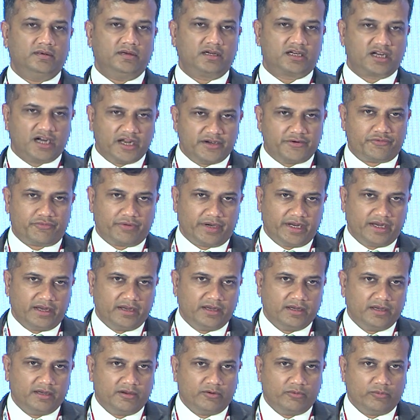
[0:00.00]
country
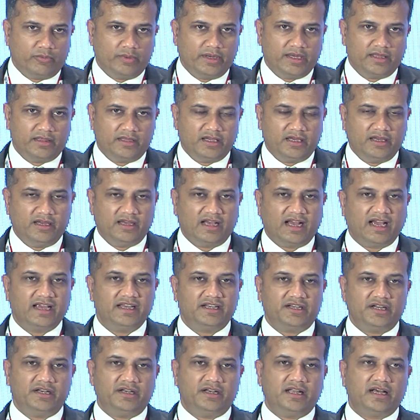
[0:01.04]
when the
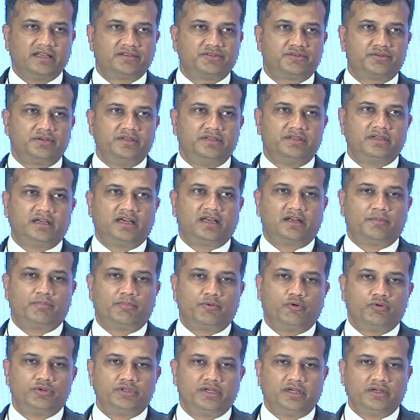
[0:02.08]
IT industries are
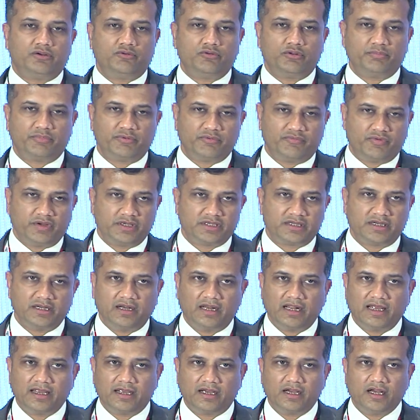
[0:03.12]
approaching to the professional
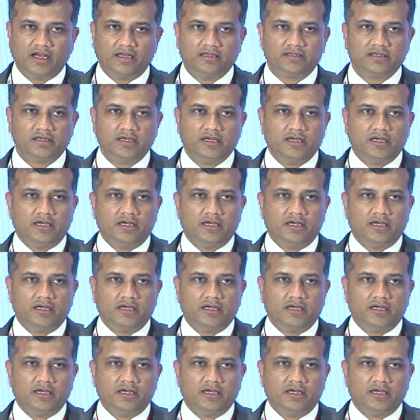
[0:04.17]
like us.